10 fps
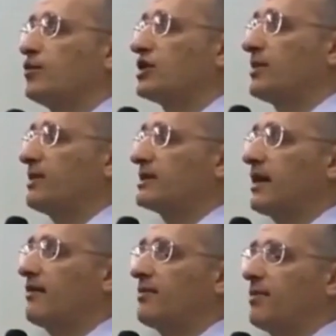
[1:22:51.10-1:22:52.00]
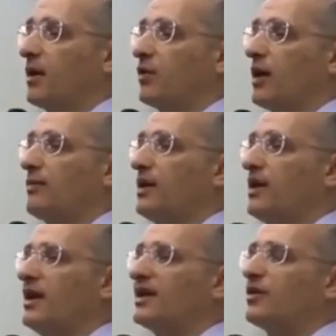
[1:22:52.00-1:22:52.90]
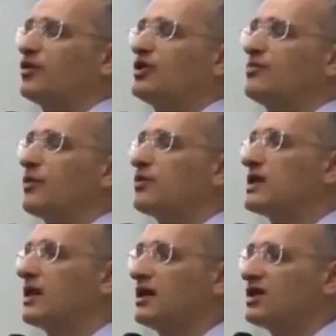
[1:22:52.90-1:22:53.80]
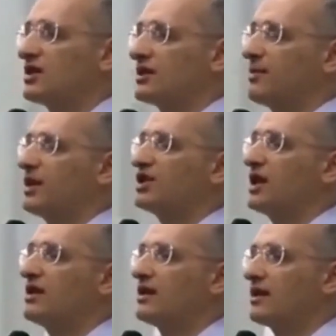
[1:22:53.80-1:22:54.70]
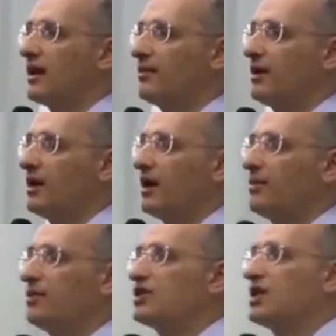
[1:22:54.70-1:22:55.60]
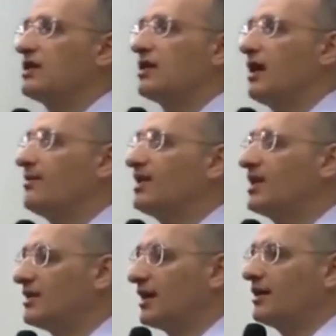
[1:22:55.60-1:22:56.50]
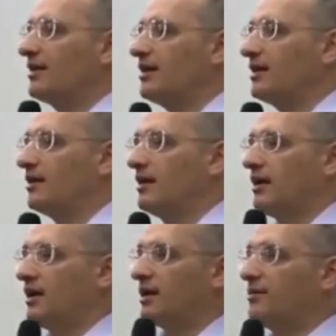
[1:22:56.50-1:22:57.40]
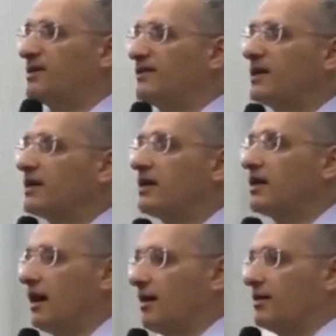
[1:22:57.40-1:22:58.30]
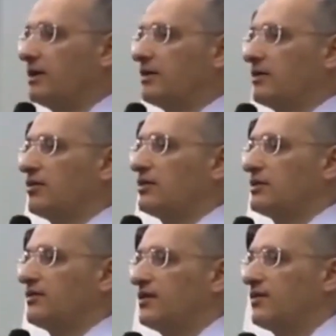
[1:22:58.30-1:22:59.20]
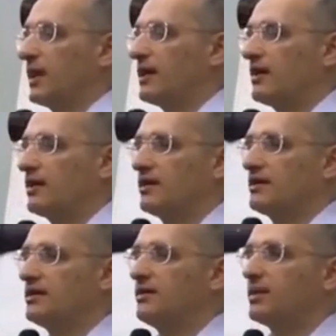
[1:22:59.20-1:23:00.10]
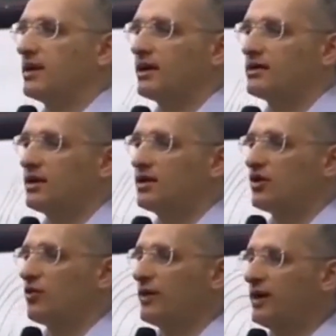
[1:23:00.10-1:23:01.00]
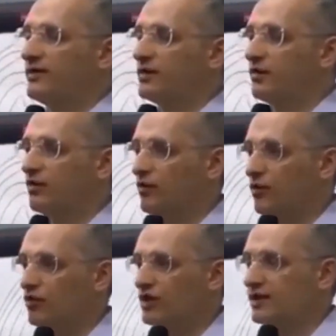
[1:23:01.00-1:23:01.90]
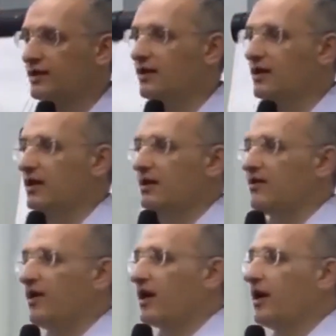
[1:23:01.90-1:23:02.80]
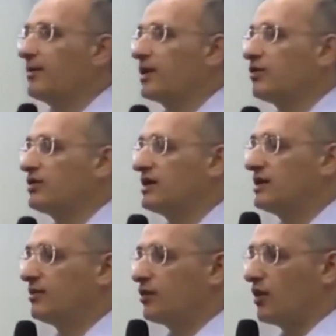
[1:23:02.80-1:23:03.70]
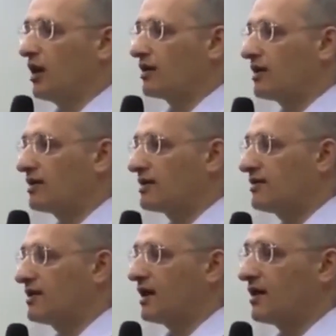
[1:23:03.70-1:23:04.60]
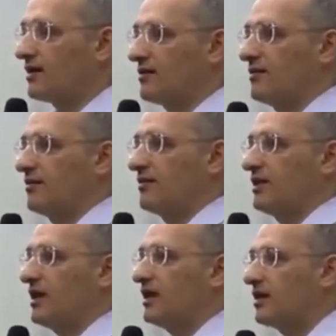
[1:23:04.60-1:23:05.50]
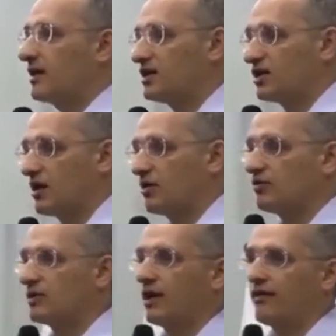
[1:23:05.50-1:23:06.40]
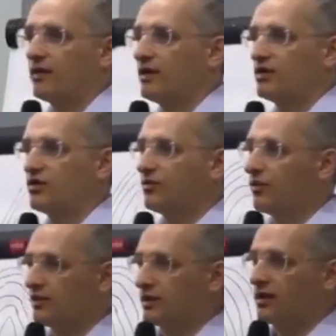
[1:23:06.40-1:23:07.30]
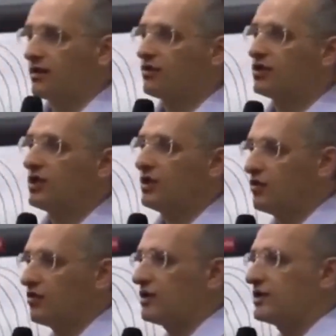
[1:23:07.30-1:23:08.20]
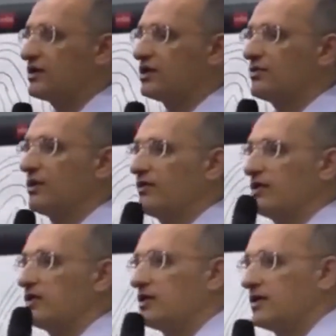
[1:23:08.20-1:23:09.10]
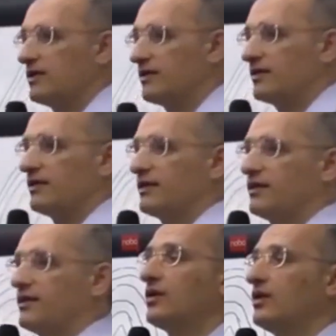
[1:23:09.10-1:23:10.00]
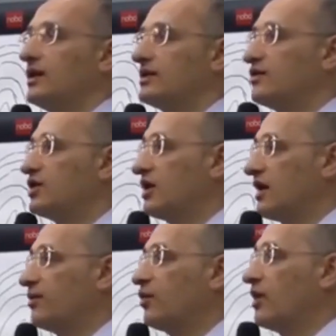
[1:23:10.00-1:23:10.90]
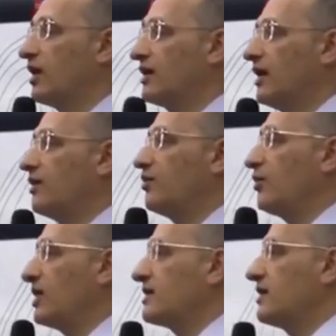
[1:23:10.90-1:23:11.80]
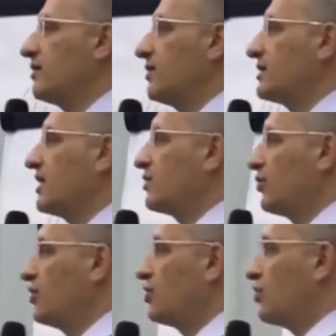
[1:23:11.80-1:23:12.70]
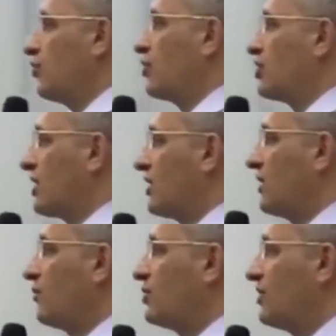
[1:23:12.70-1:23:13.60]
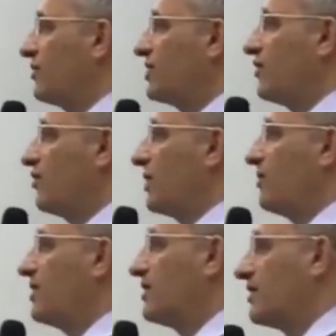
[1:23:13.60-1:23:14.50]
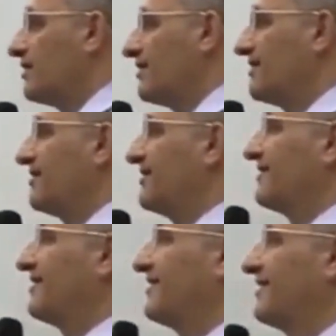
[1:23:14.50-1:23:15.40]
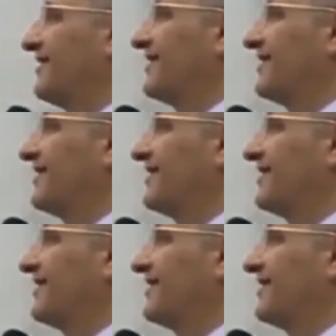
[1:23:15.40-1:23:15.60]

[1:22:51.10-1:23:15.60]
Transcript: You can use a couple of gemstones. It's very easy to treat. Come to us. Usually these gemstones are inexpensive, light-colored gemstones, so it will cost around 10 to 15,000 rubles. Wear 2 gemstones and say goodbye excess fire. You don't even need to use the bark or anything else. It's very easy to achieve. If a person has too much fire, the oil massage will increase the fire even more, and it can actually be too much.